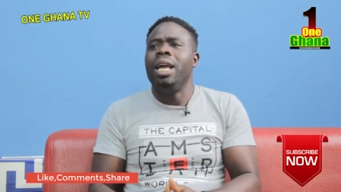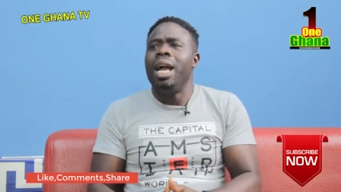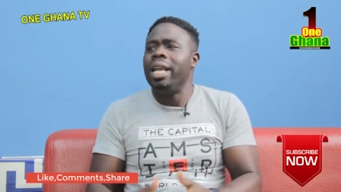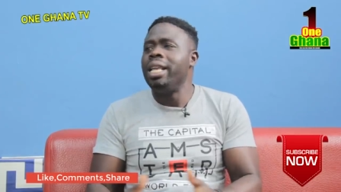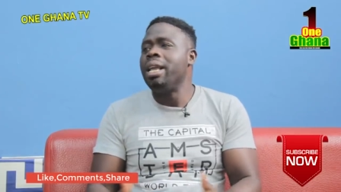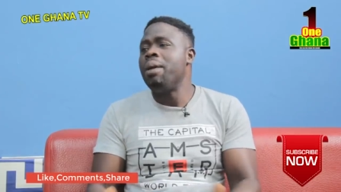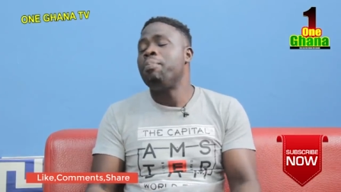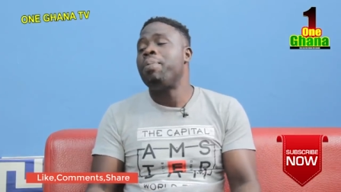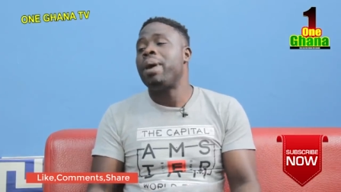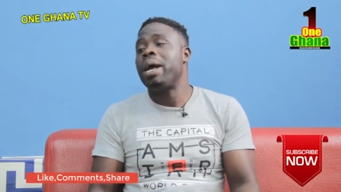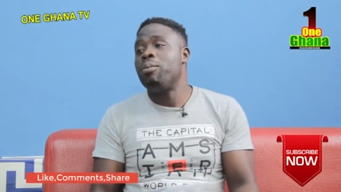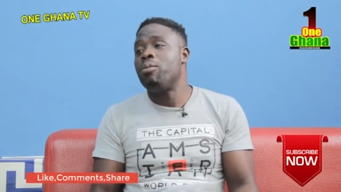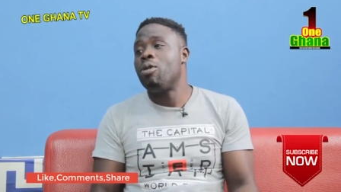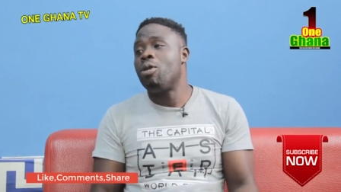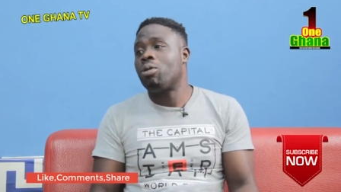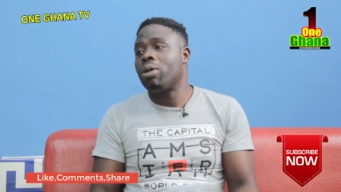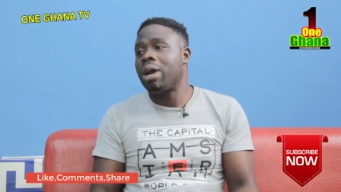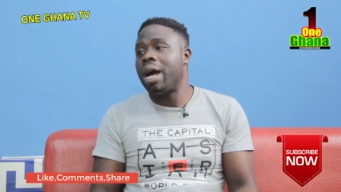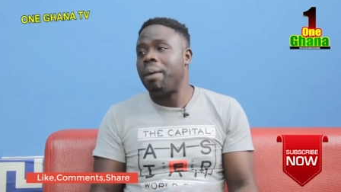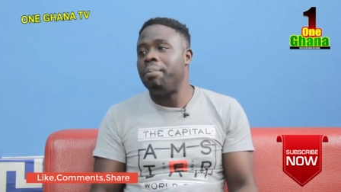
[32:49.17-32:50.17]
And young pie
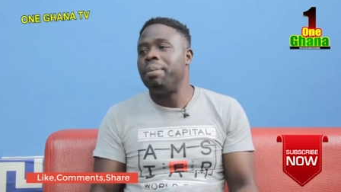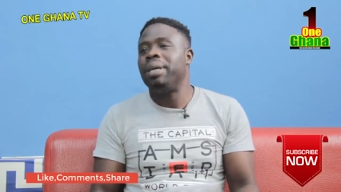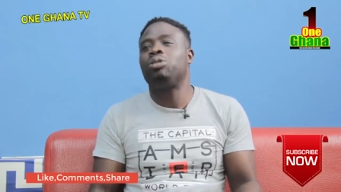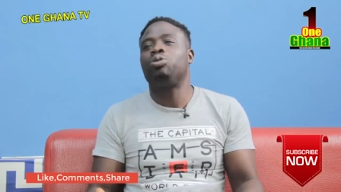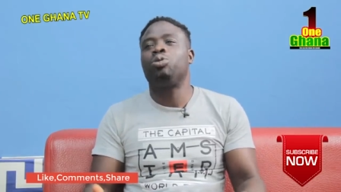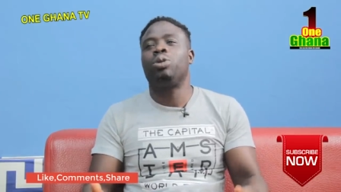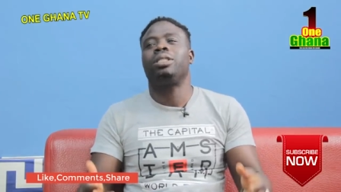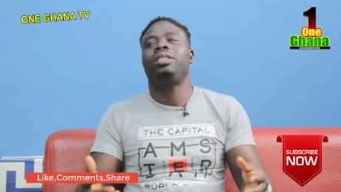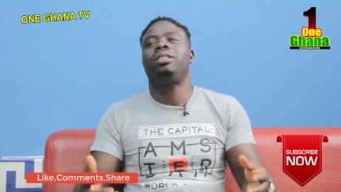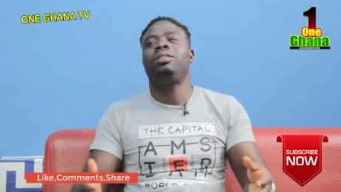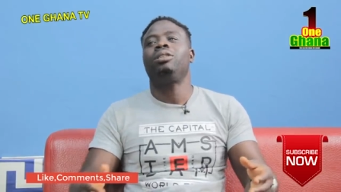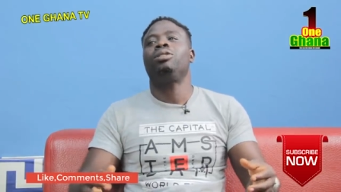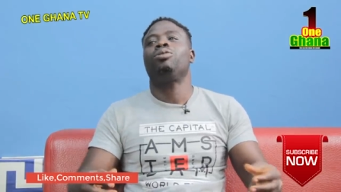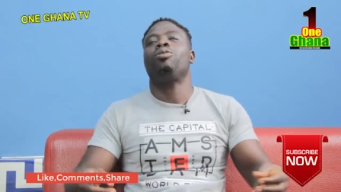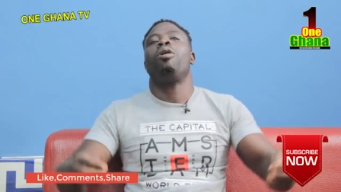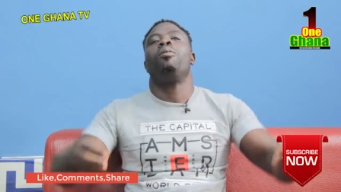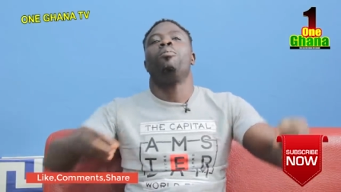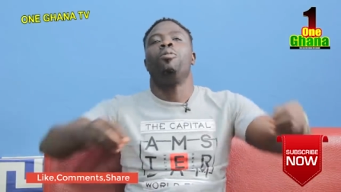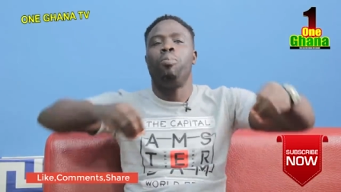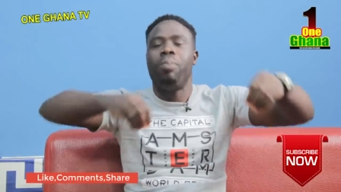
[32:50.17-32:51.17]
bokra, bet was say,
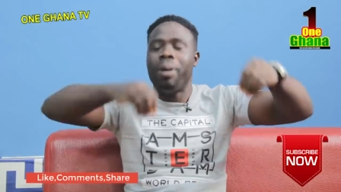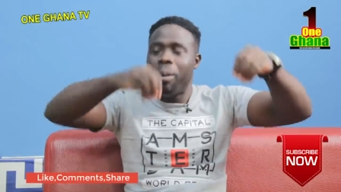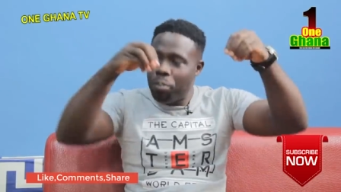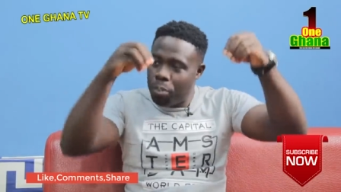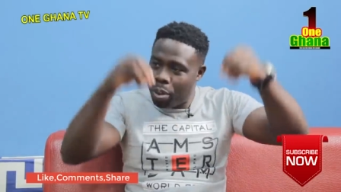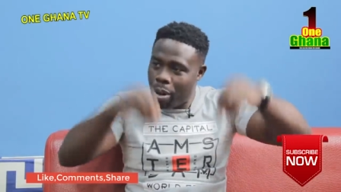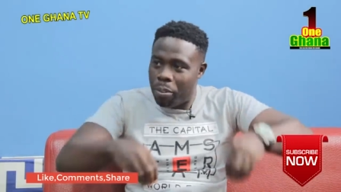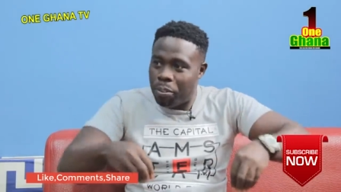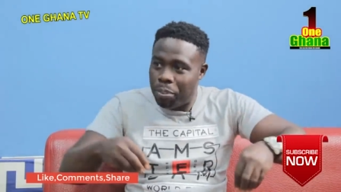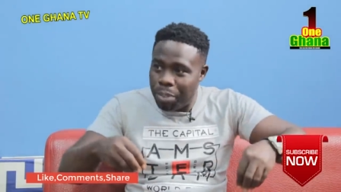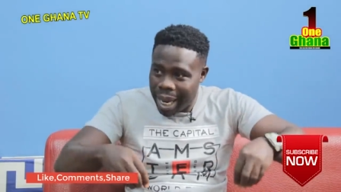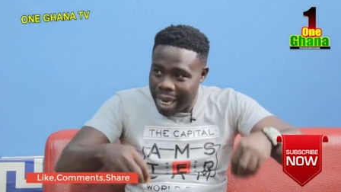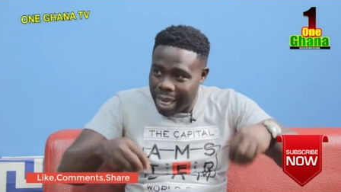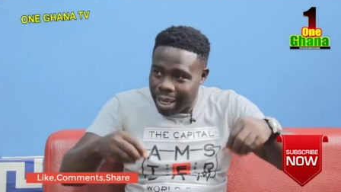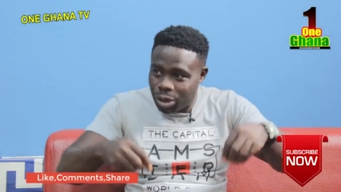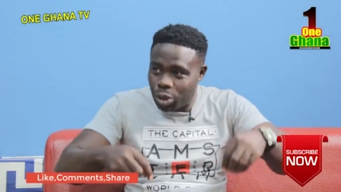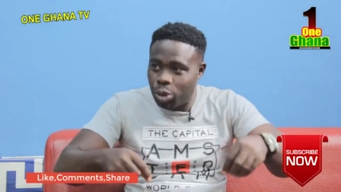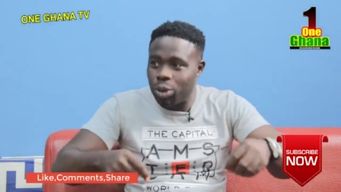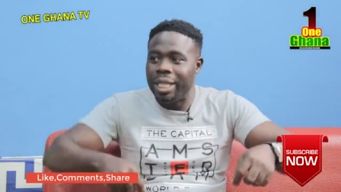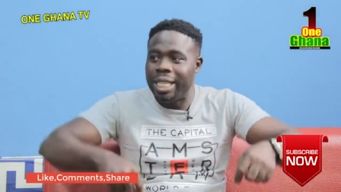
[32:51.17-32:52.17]
or mobile bomb pie
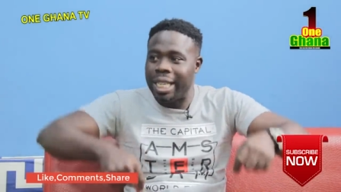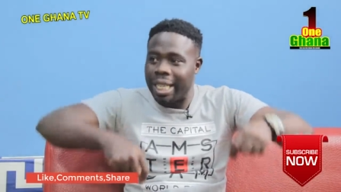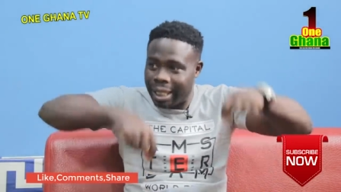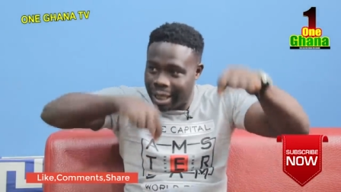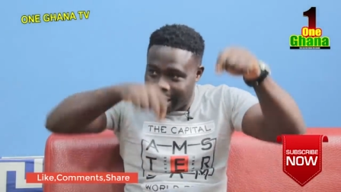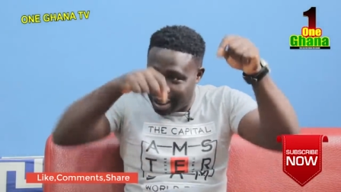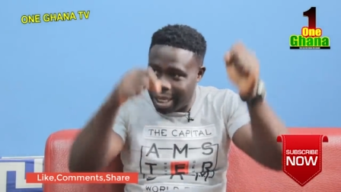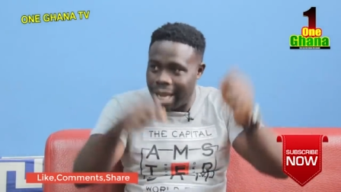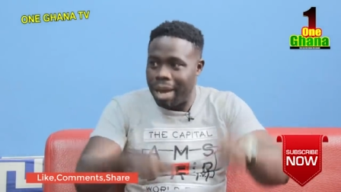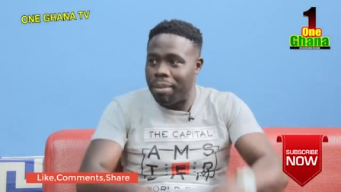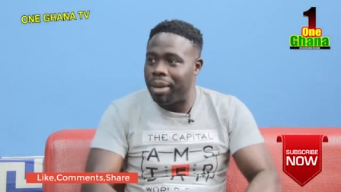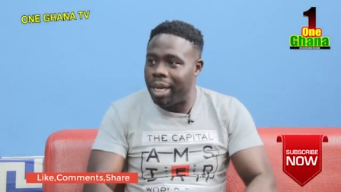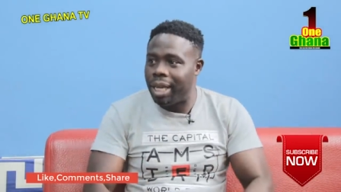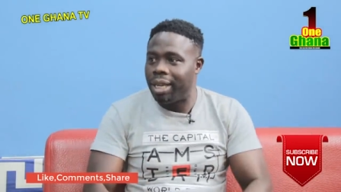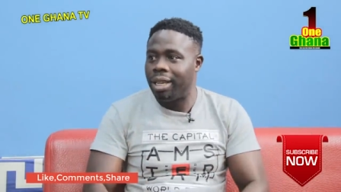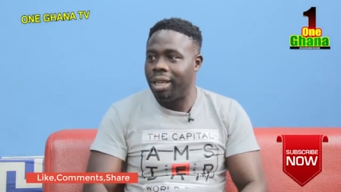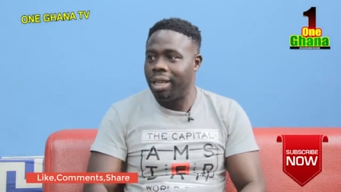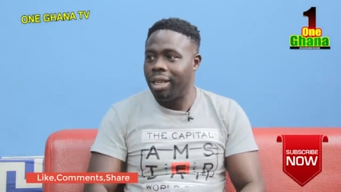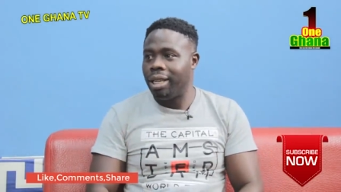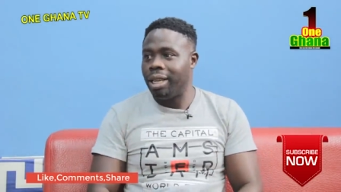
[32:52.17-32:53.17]
and so be at
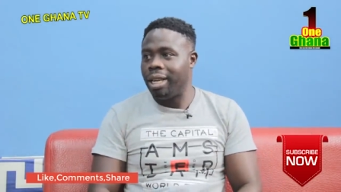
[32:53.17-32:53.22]
Siabe.